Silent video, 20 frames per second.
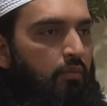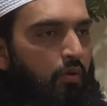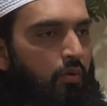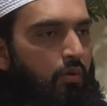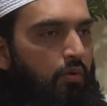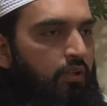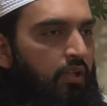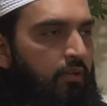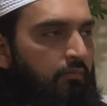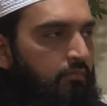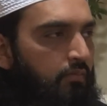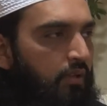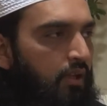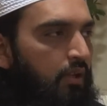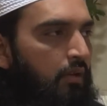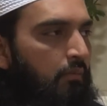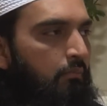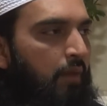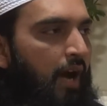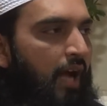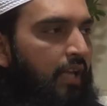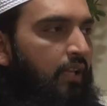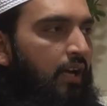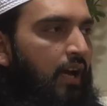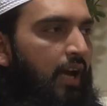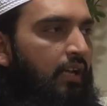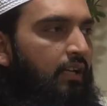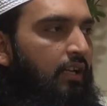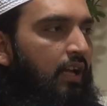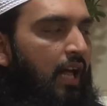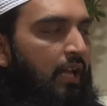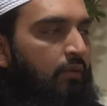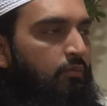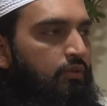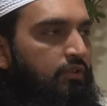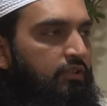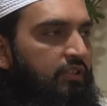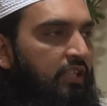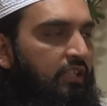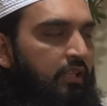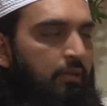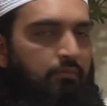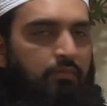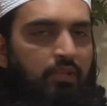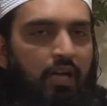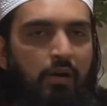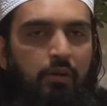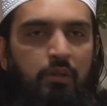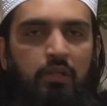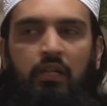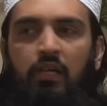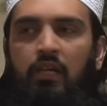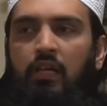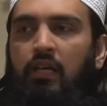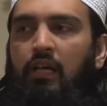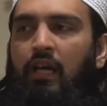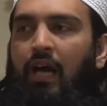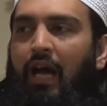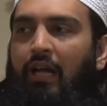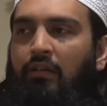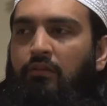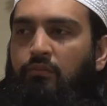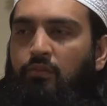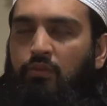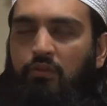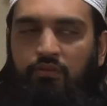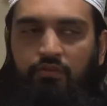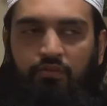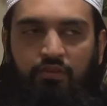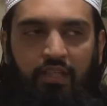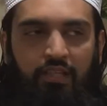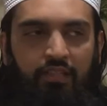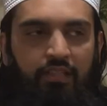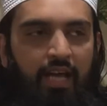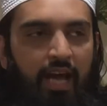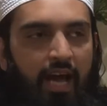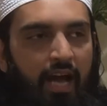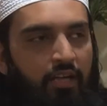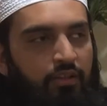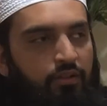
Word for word: hold him by the hand and would sit him down and would sit there,